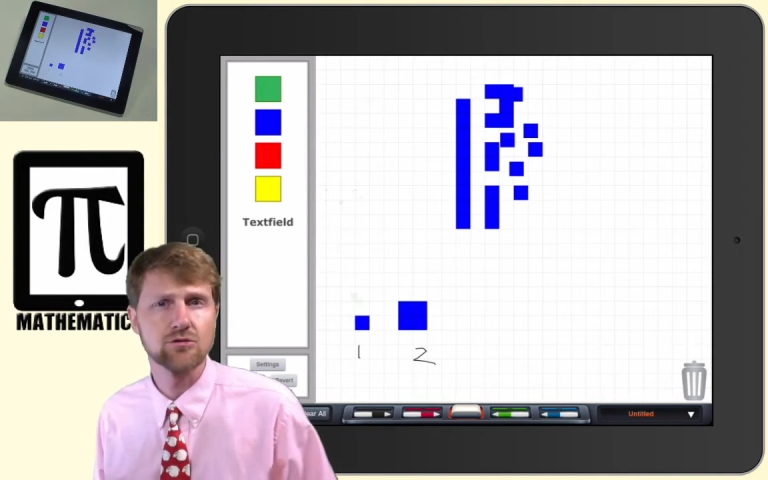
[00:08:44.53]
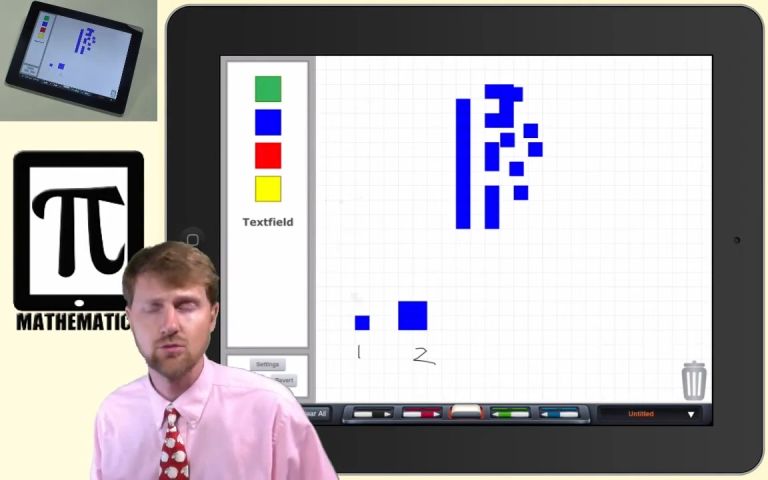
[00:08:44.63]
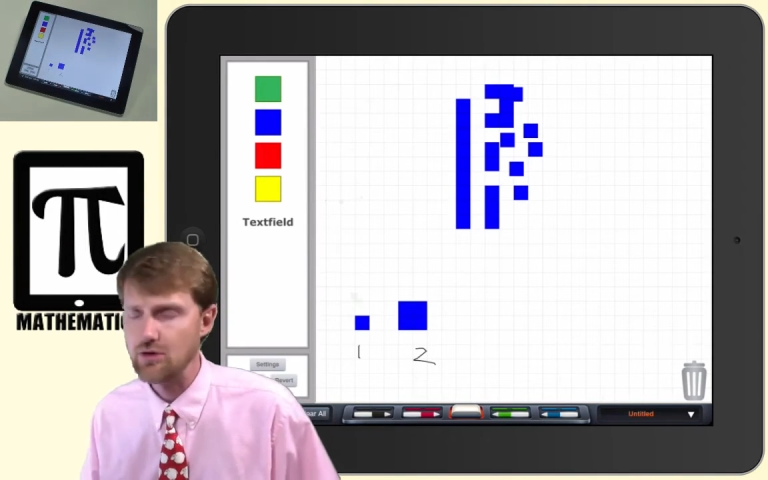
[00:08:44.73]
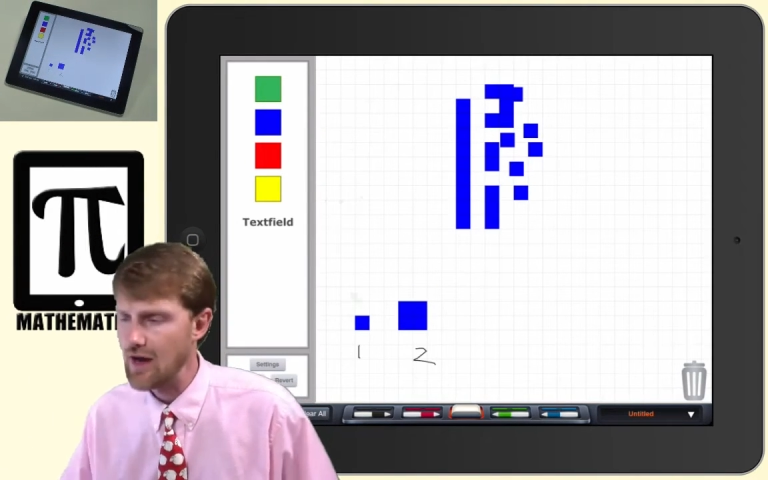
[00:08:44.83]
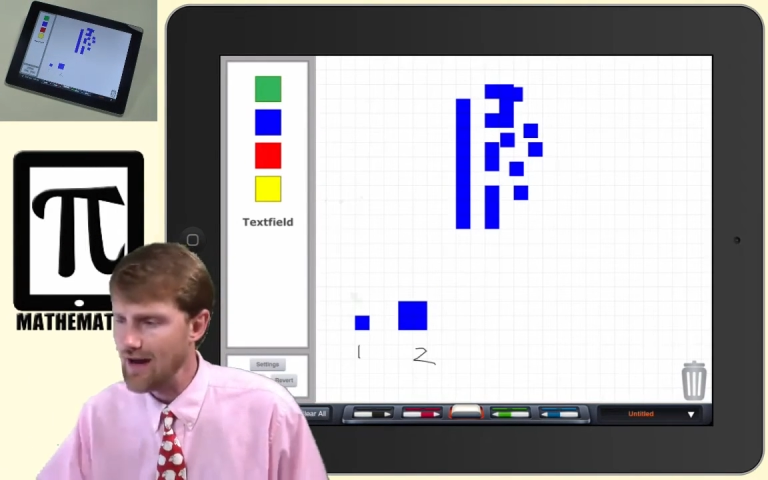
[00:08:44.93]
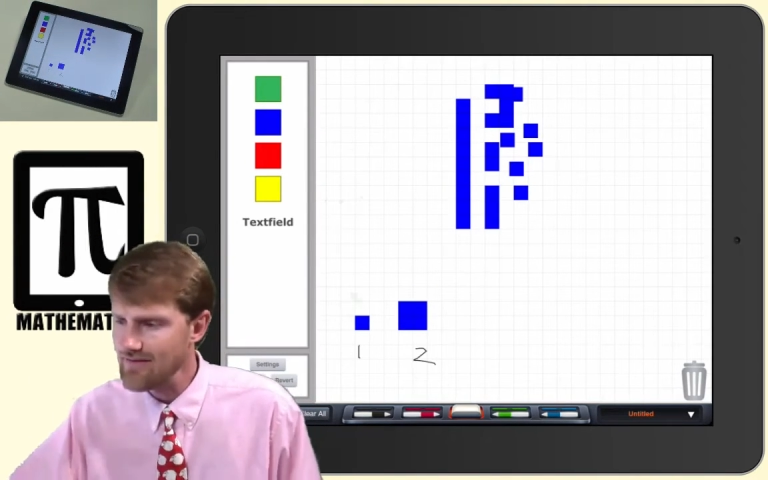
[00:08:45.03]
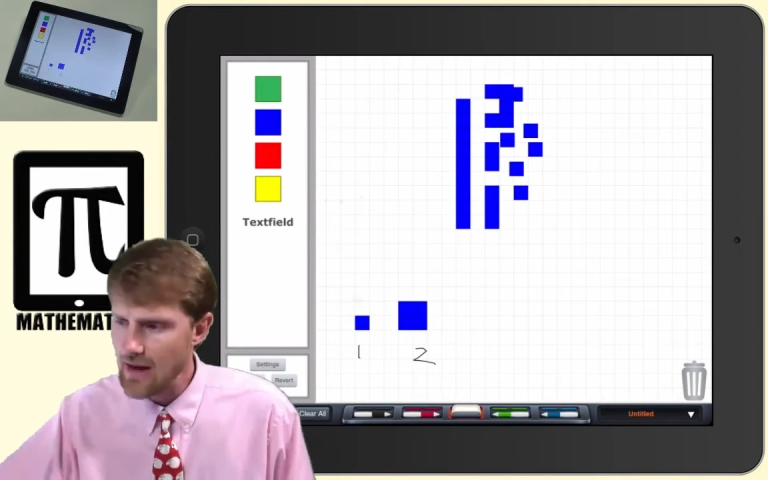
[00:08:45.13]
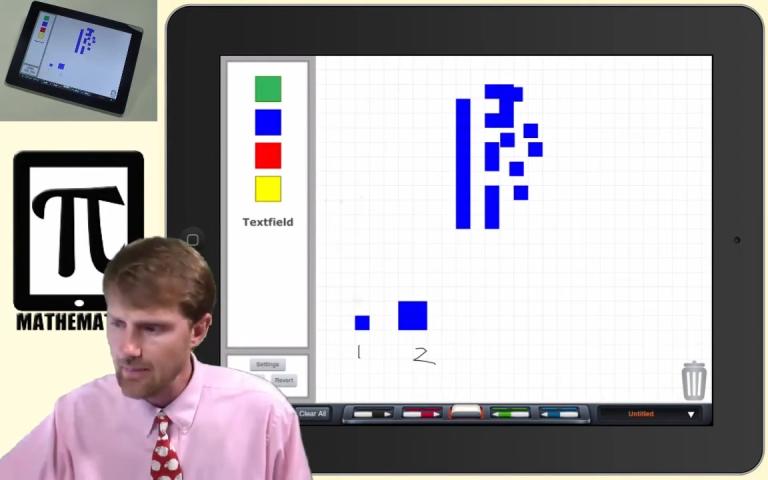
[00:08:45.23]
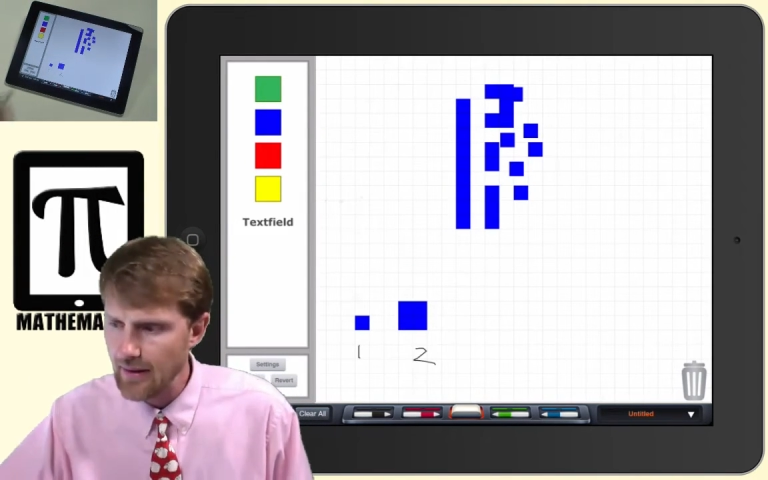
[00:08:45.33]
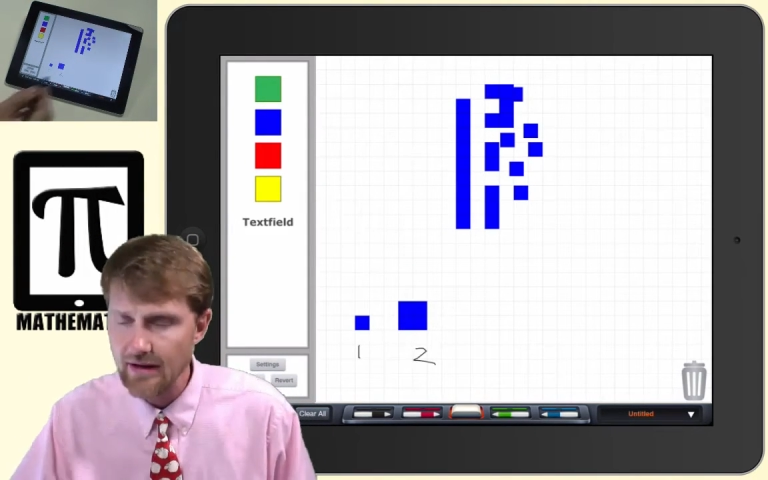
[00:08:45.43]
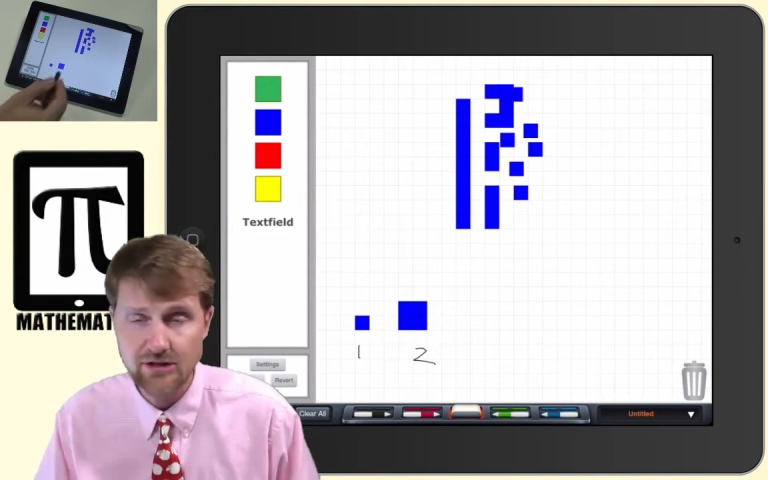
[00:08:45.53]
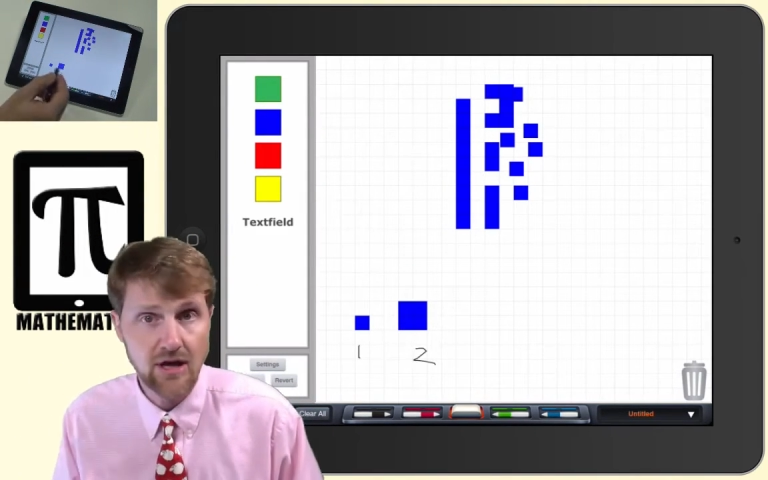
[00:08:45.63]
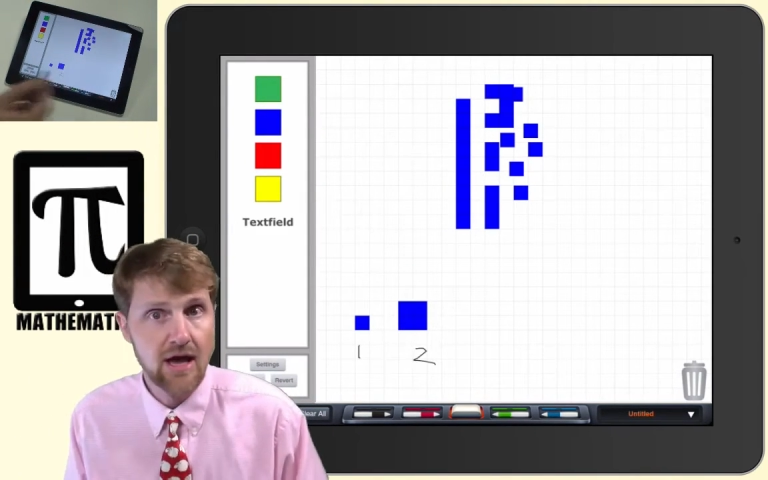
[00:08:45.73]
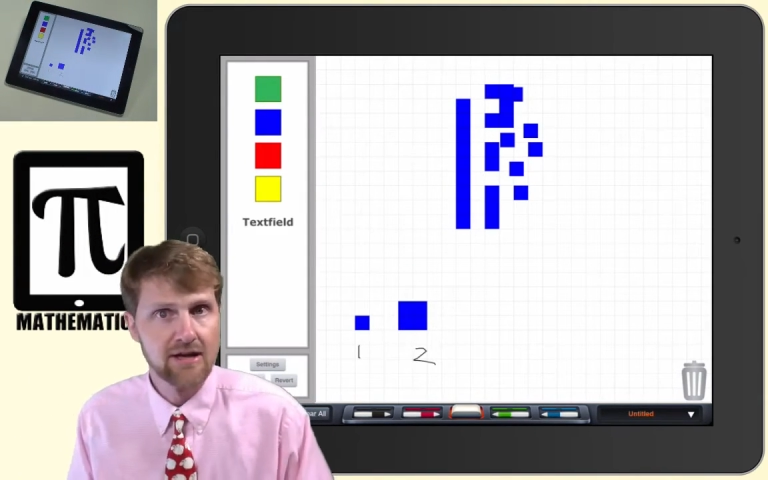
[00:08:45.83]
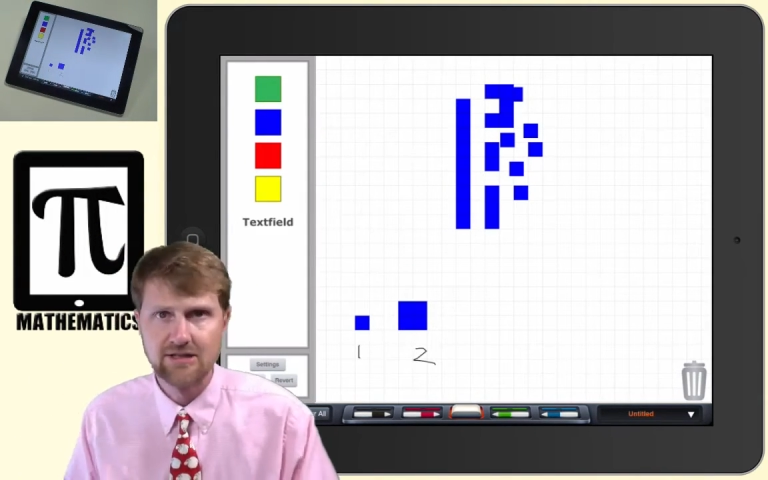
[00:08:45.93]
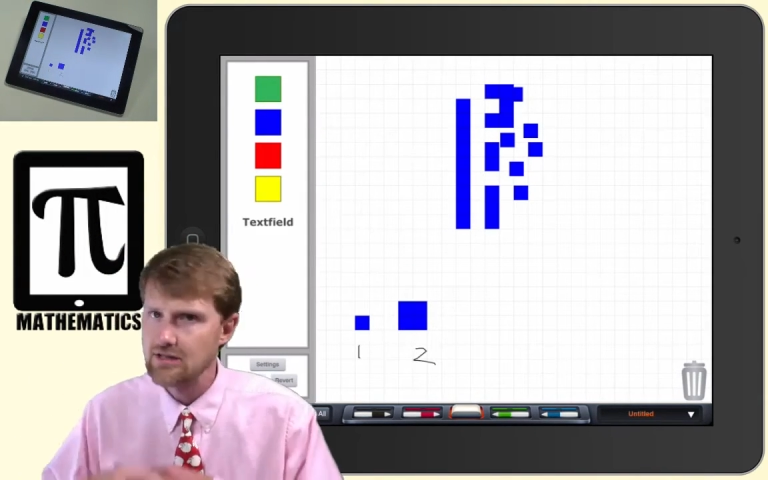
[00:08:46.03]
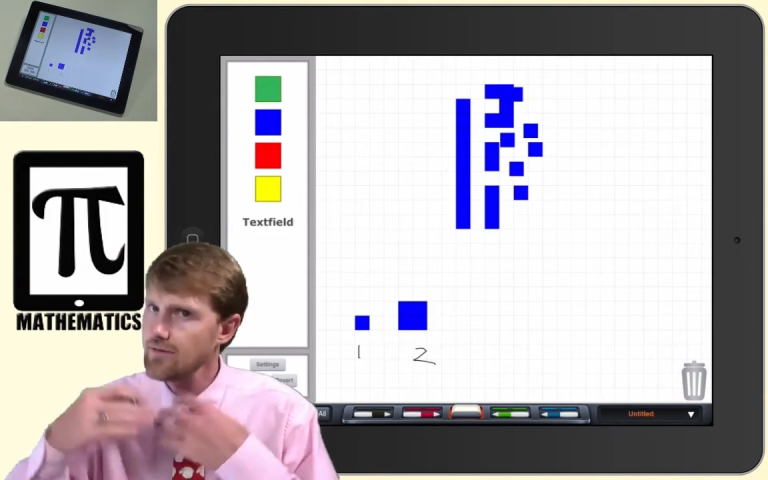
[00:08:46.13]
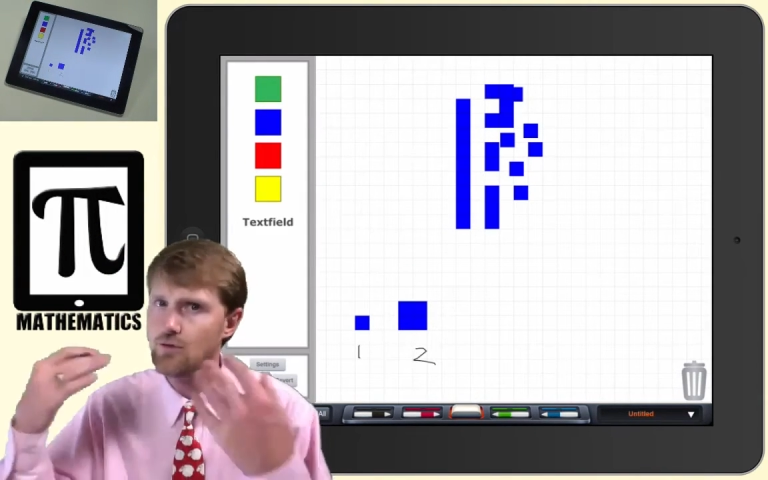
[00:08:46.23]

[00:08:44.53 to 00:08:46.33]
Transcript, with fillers: When you have that base, see